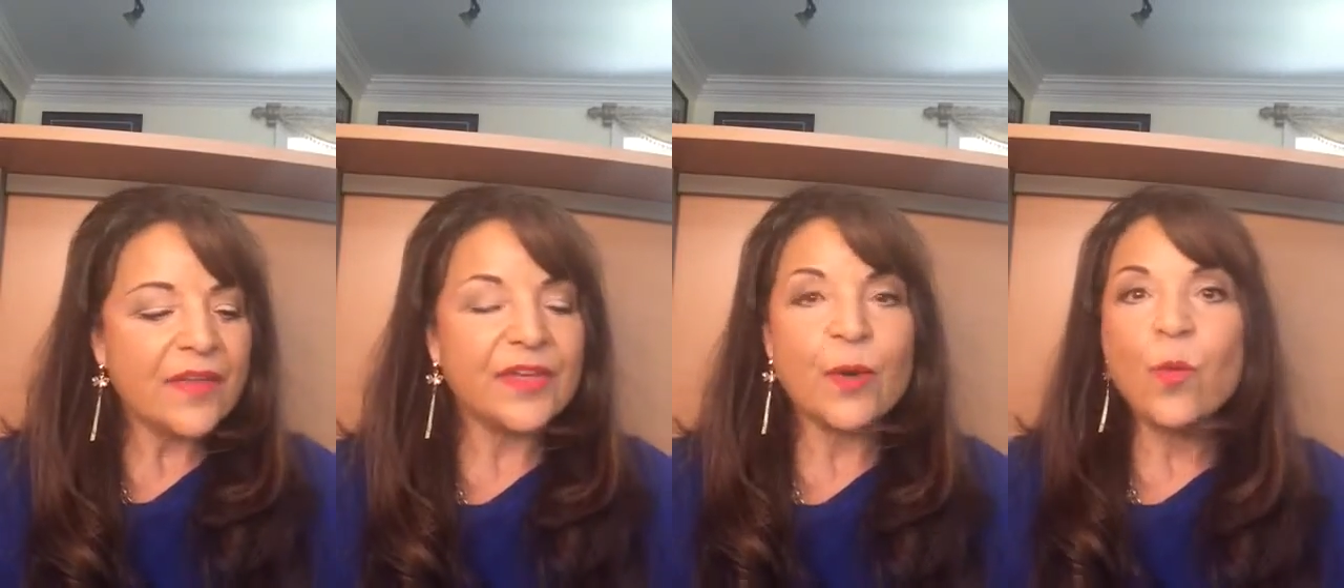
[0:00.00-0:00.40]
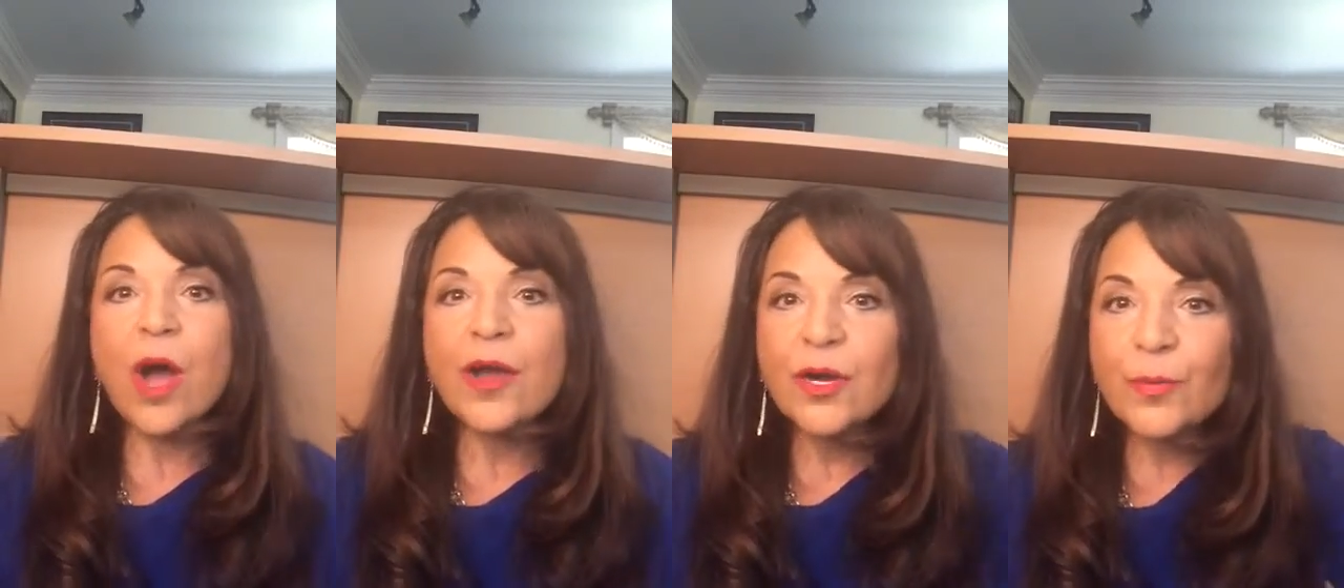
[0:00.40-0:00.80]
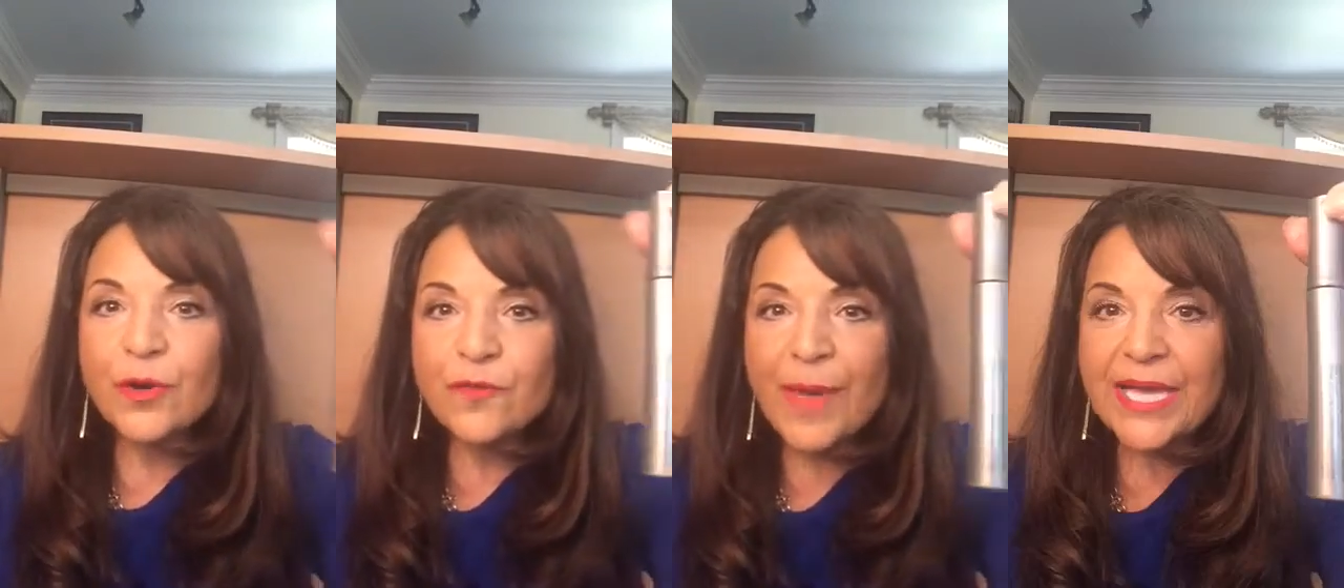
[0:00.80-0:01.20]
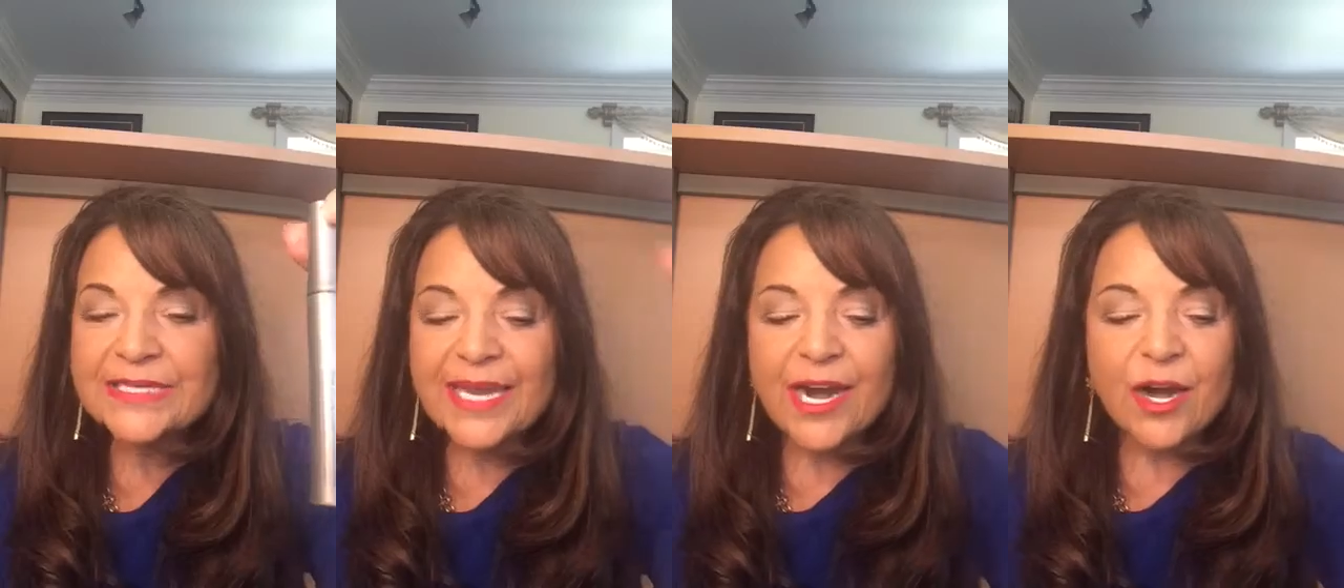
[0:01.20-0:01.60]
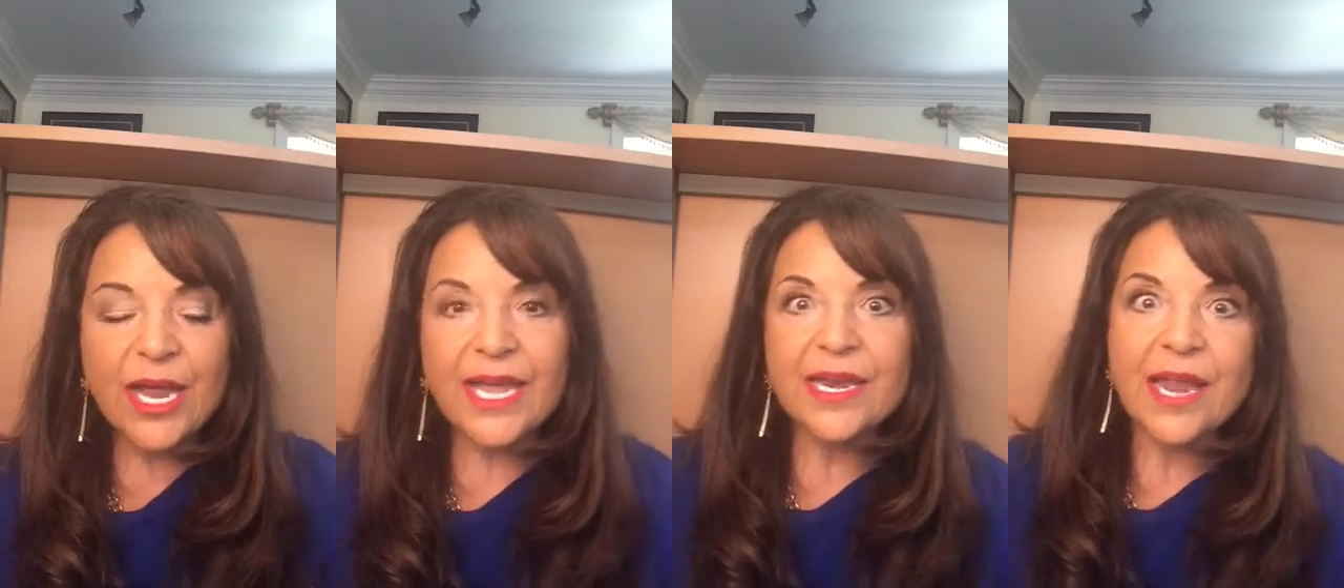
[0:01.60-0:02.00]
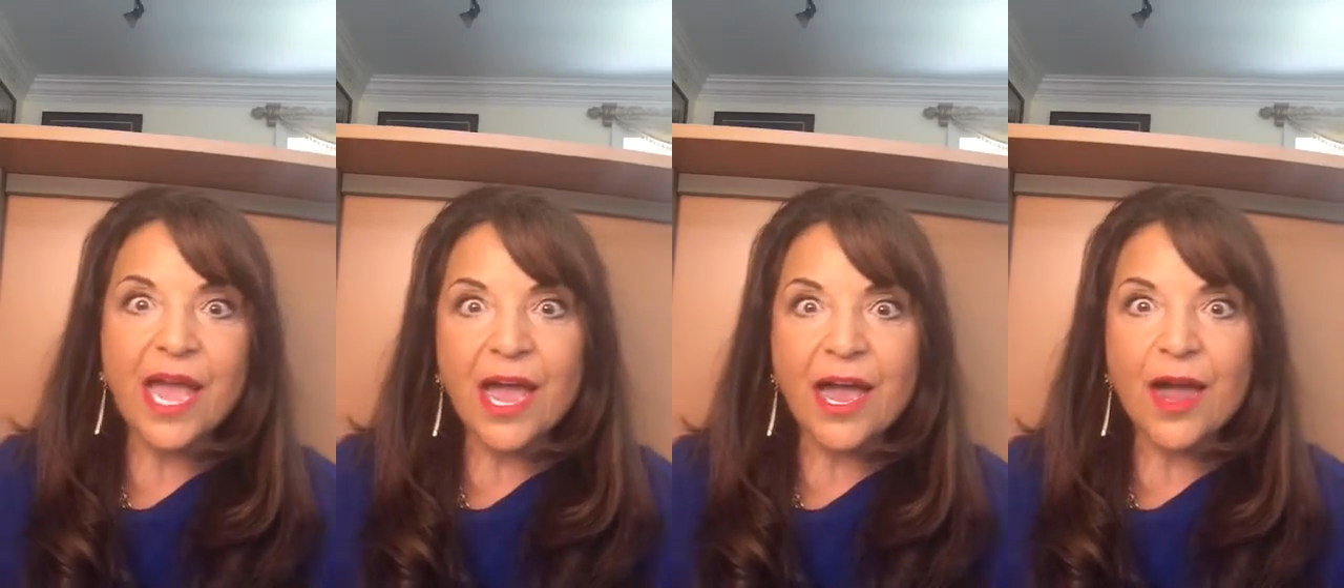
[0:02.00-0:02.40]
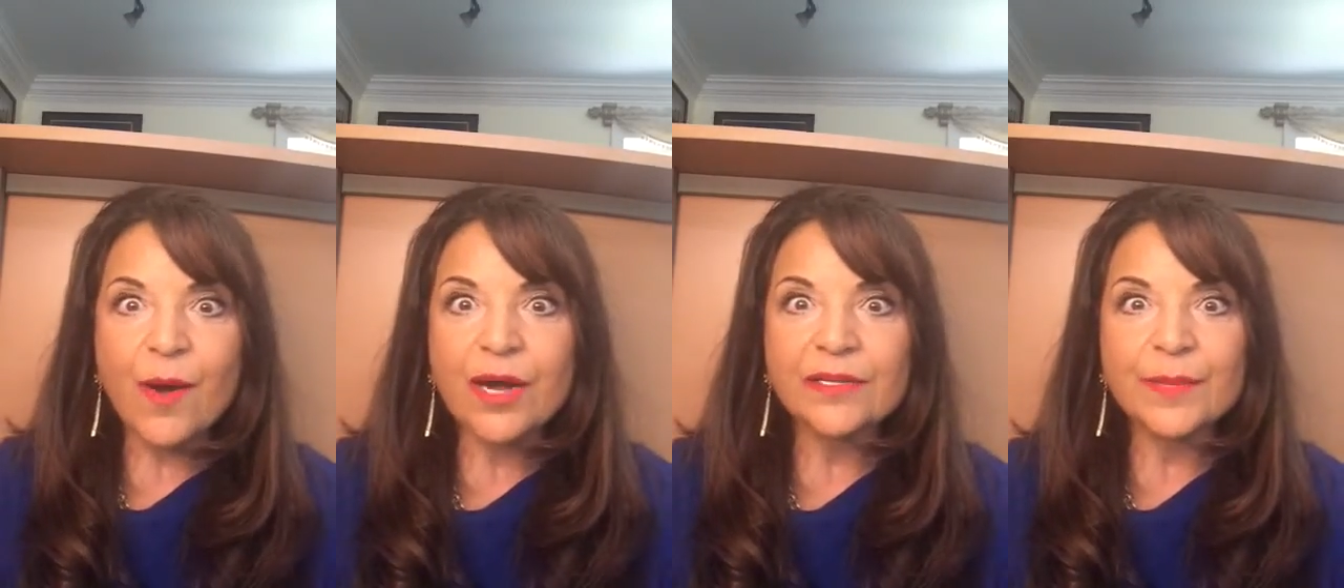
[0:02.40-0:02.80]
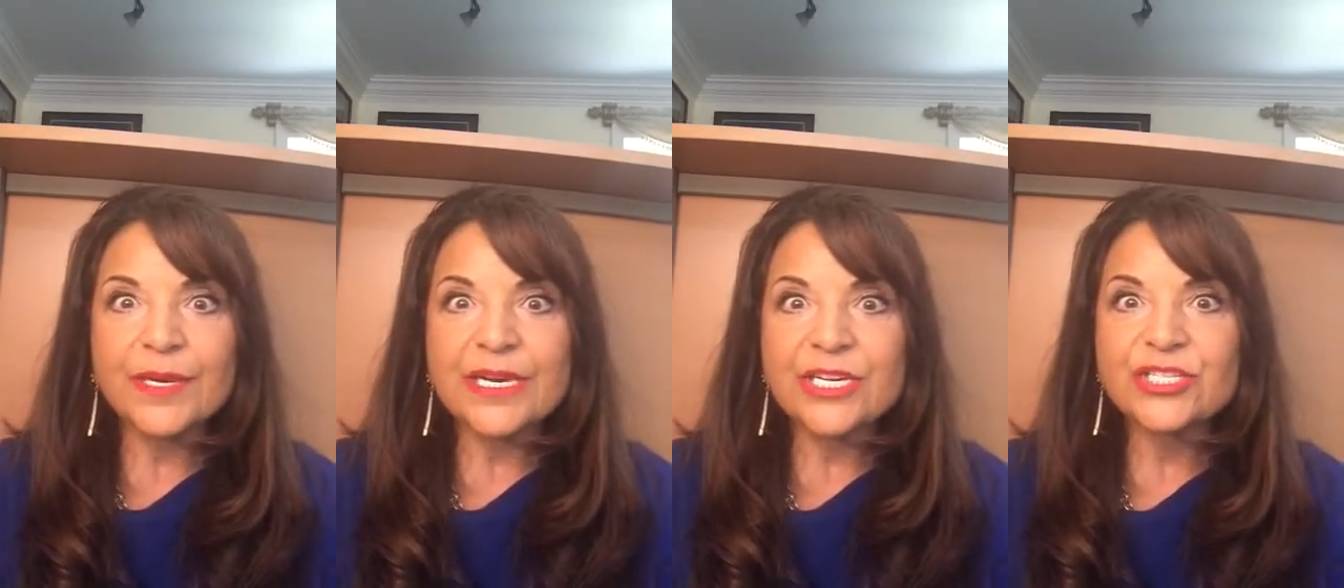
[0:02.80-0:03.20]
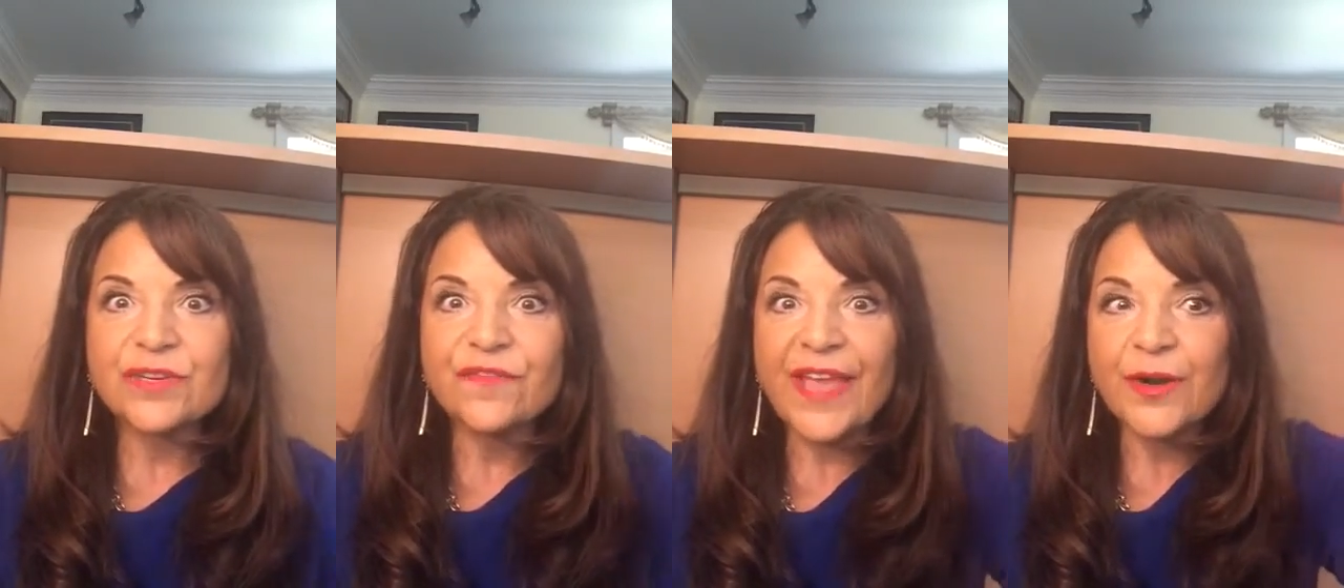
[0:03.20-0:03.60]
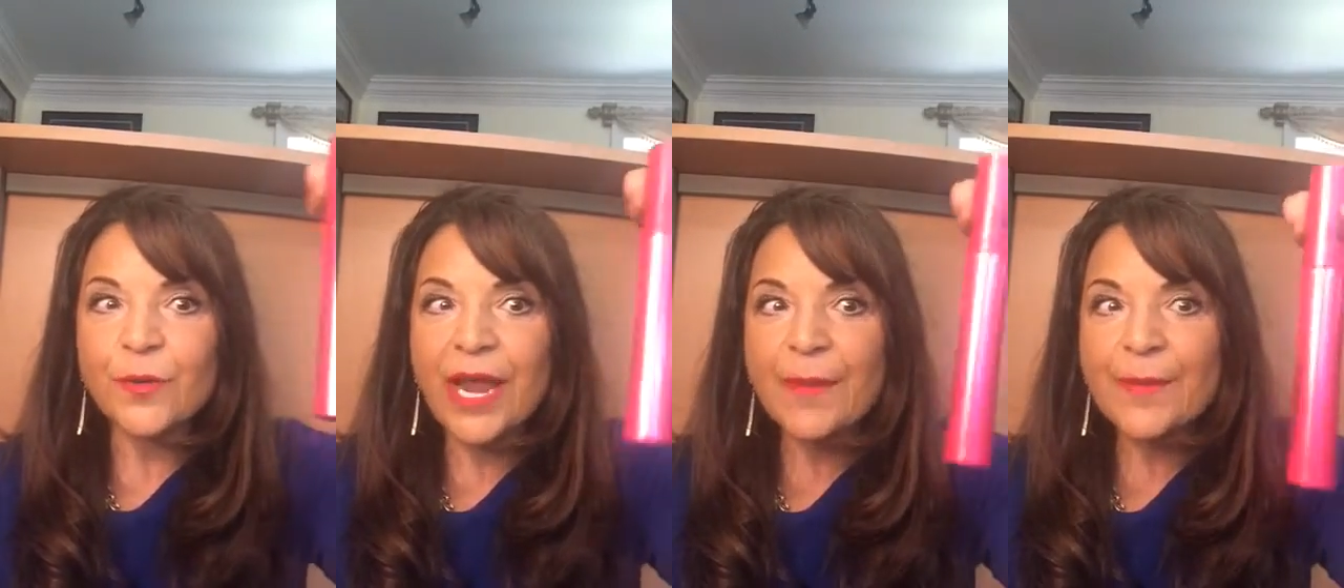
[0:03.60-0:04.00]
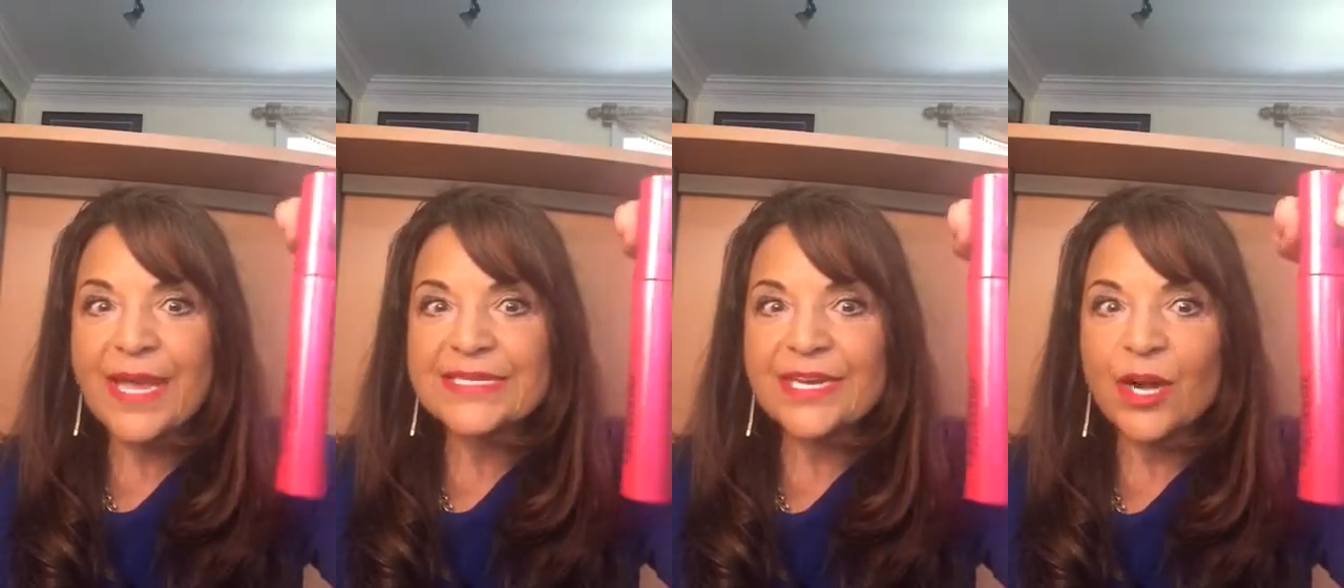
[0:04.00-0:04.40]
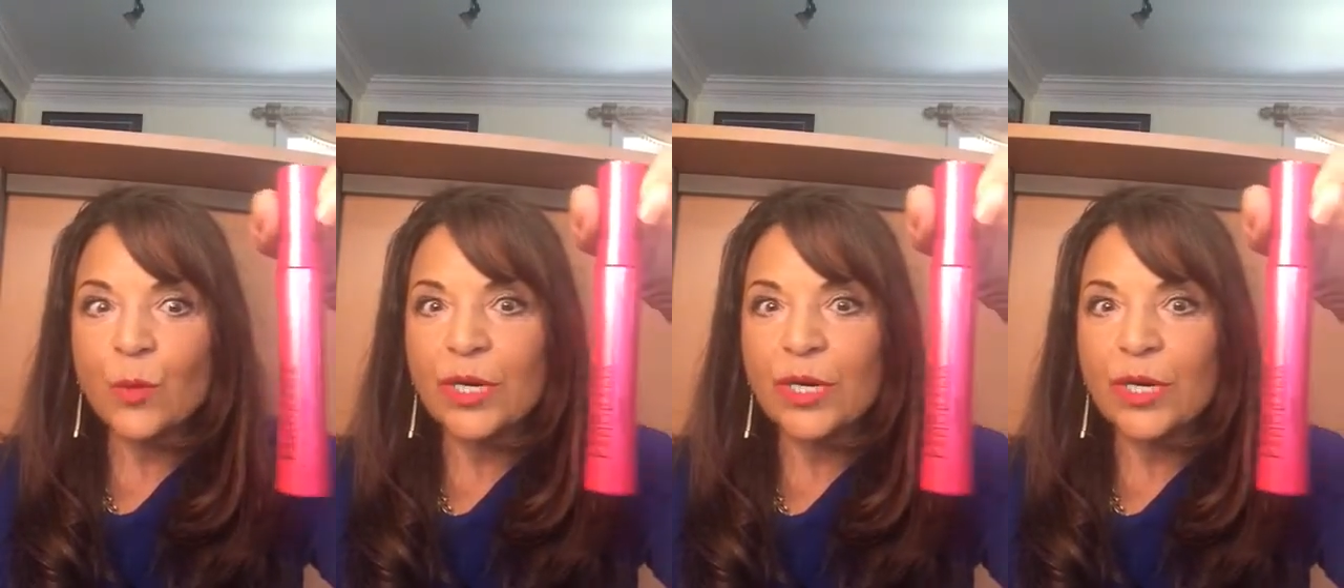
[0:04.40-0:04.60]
the Waterproof Mascara, and now our limited edition Fanorama Mascara.